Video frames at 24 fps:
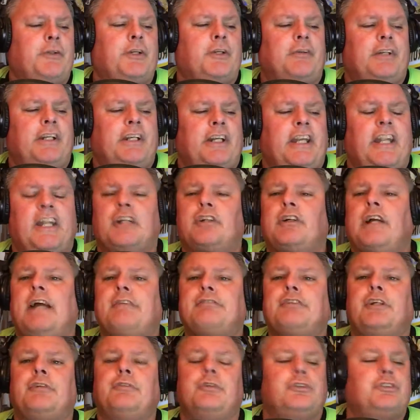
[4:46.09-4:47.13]
Korean
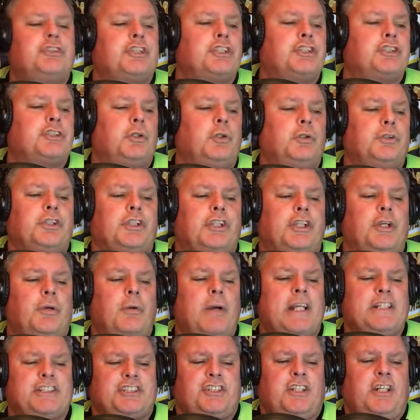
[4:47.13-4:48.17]
aircraft en route to Seoul to the
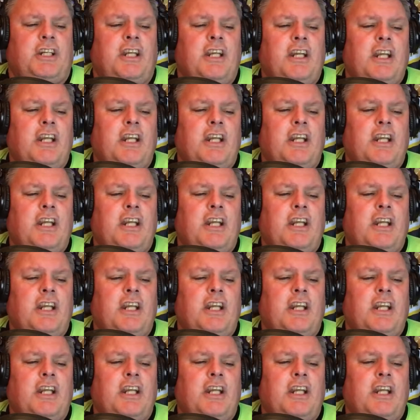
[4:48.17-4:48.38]
U.S.